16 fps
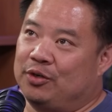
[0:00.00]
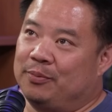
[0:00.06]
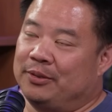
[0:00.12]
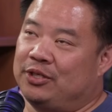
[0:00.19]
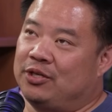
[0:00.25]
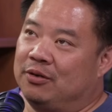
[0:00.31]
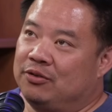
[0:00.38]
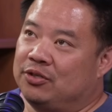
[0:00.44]

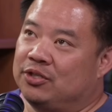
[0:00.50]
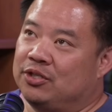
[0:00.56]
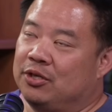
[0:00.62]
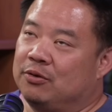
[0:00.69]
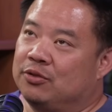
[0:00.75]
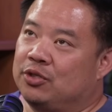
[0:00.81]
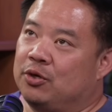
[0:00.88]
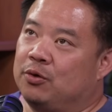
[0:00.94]
But don't
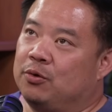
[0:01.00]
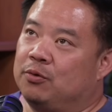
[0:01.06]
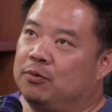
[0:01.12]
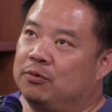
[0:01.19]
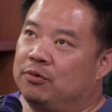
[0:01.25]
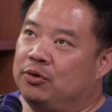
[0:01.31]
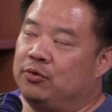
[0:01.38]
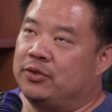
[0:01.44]
you? So
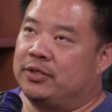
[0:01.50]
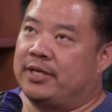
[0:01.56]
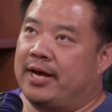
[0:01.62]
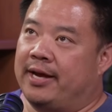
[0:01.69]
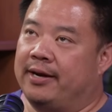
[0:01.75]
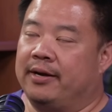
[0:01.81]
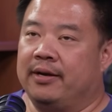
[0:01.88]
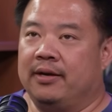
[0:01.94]
you
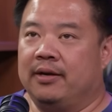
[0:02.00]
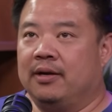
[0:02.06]
said